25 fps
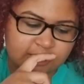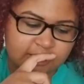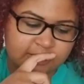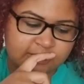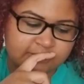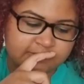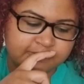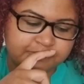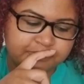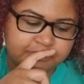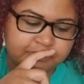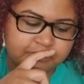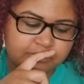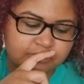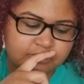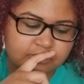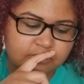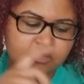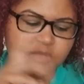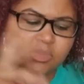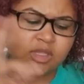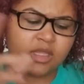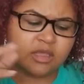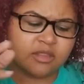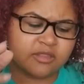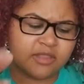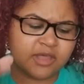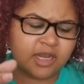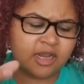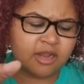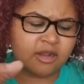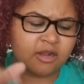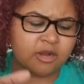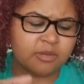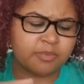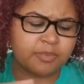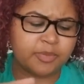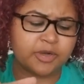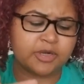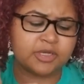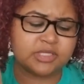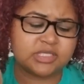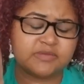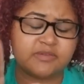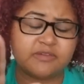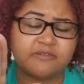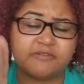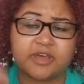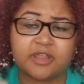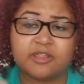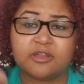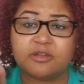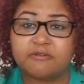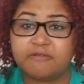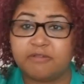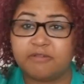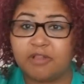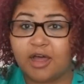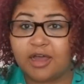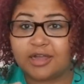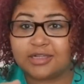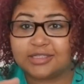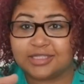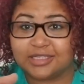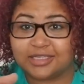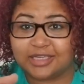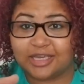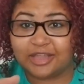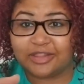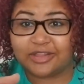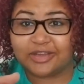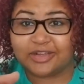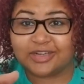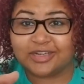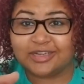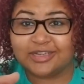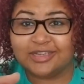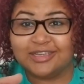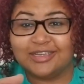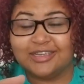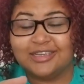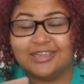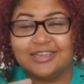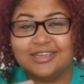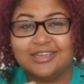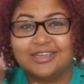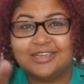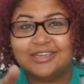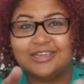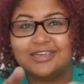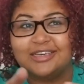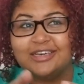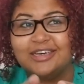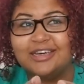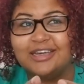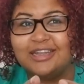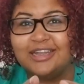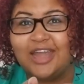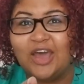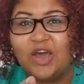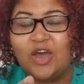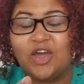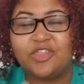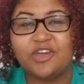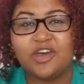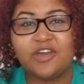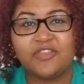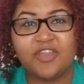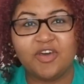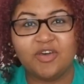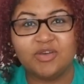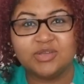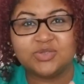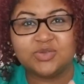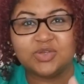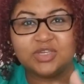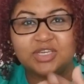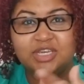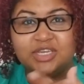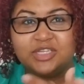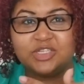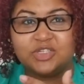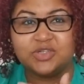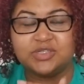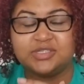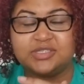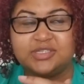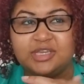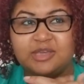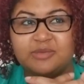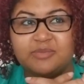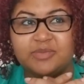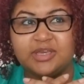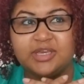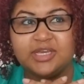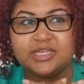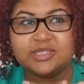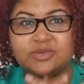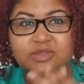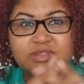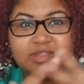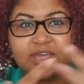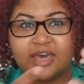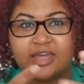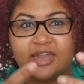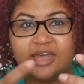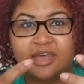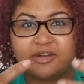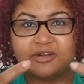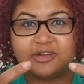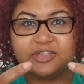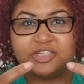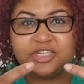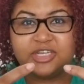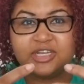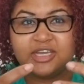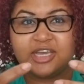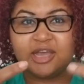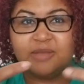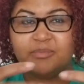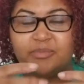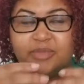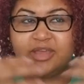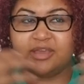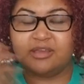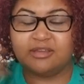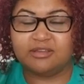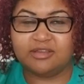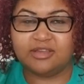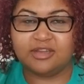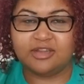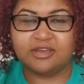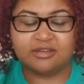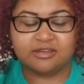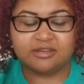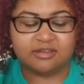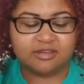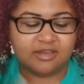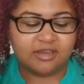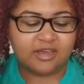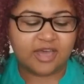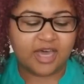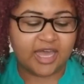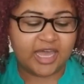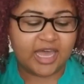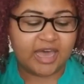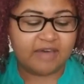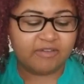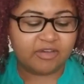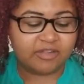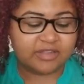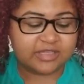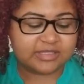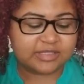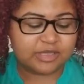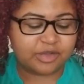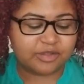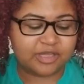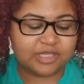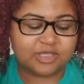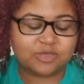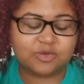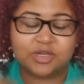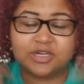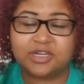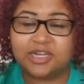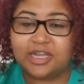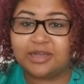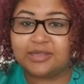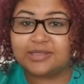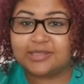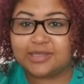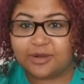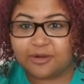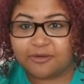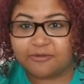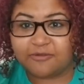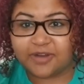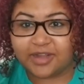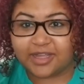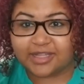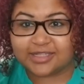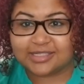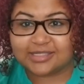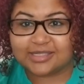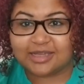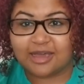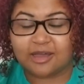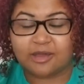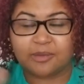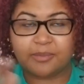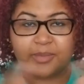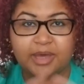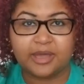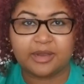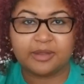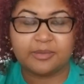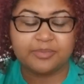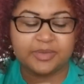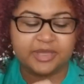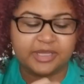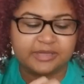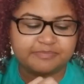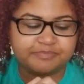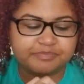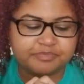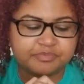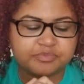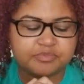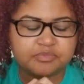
then I heard birds of a feather flock together. Now, I thought that was really interesting because with that energy, I'm like, you know, I have all these little things written down, so I don't forget to talk about it. But